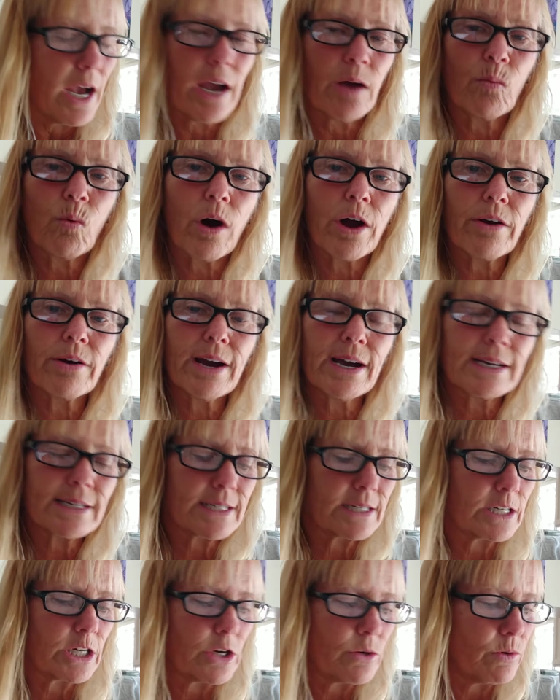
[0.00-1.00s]
And water
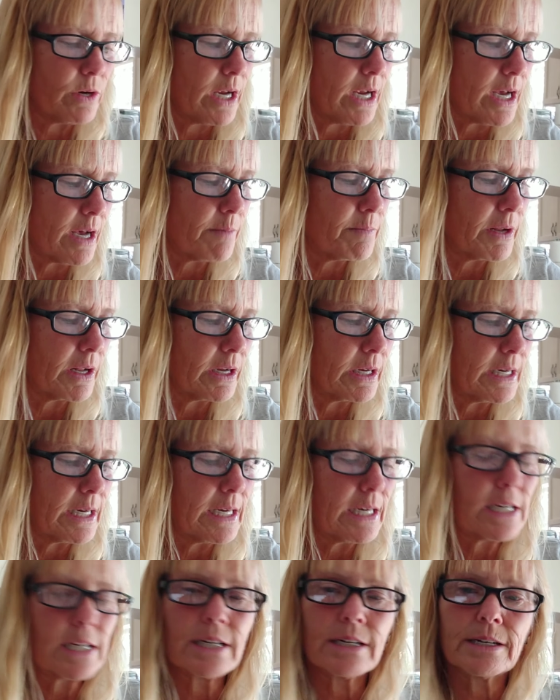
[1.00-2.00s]
has a unique
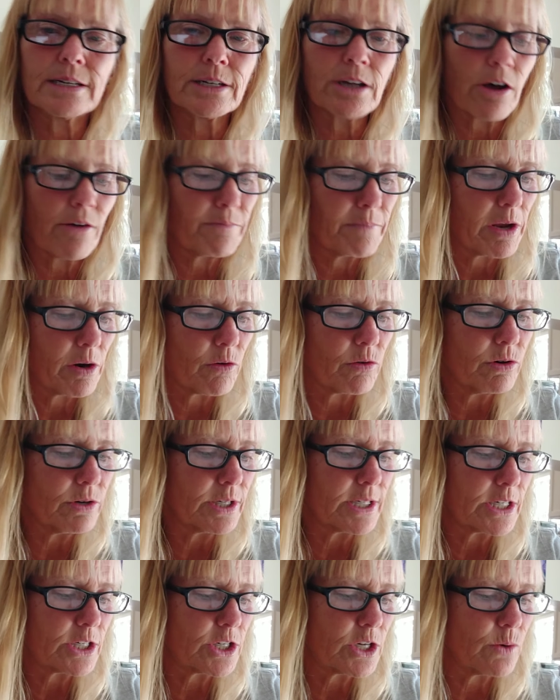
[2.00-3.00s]
ability to dissolve
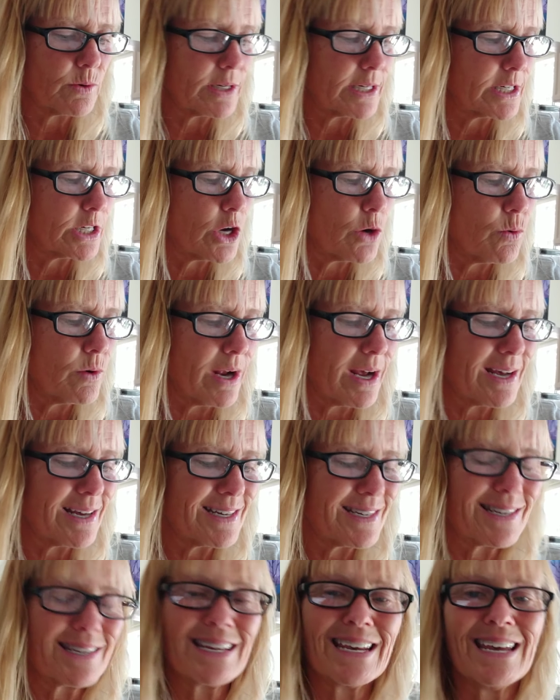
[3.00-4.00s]
minerals, so it's known
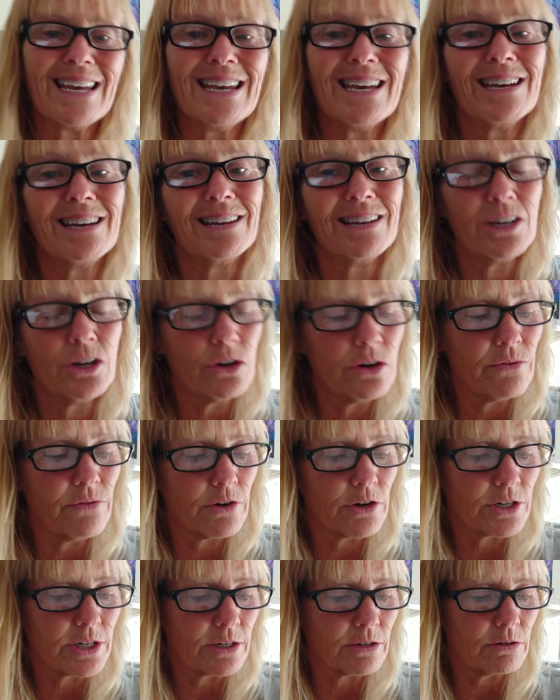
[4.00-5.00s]
as the
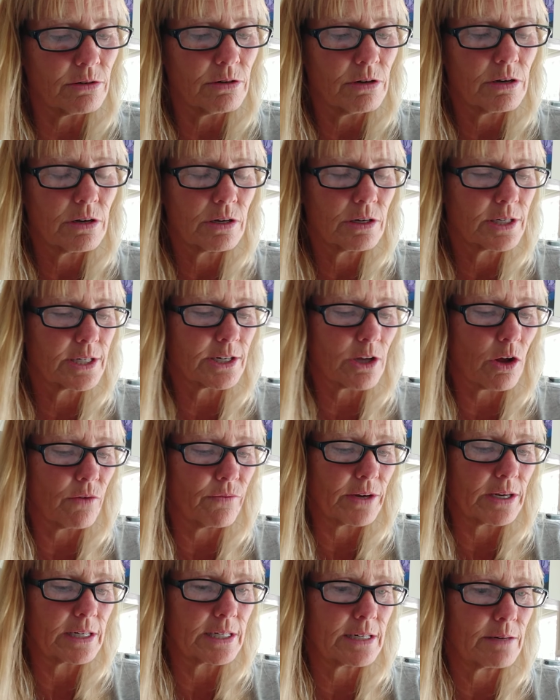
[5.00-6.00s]
universal
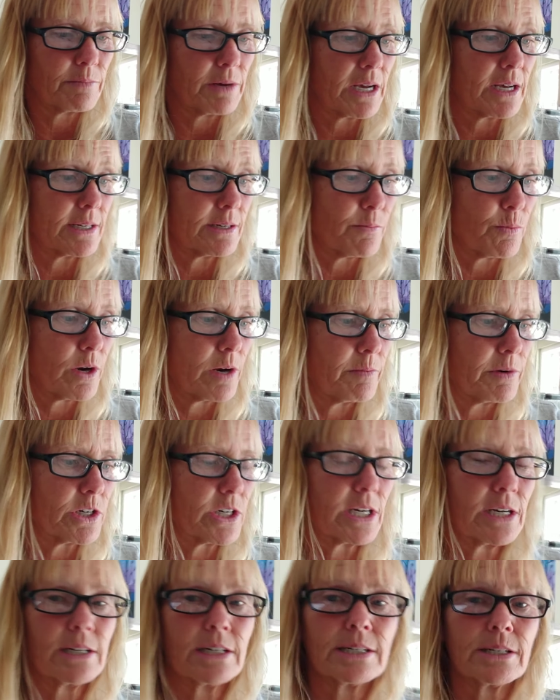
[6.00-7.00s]
solvent because it pretty
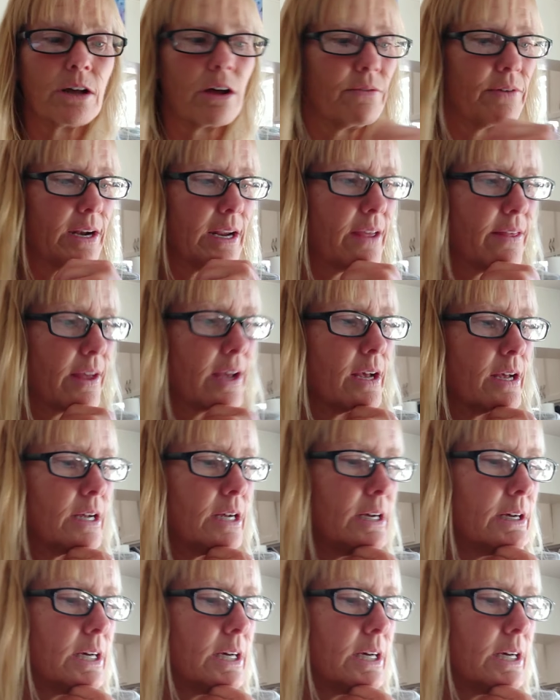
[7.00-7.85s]
much can dissolve anything.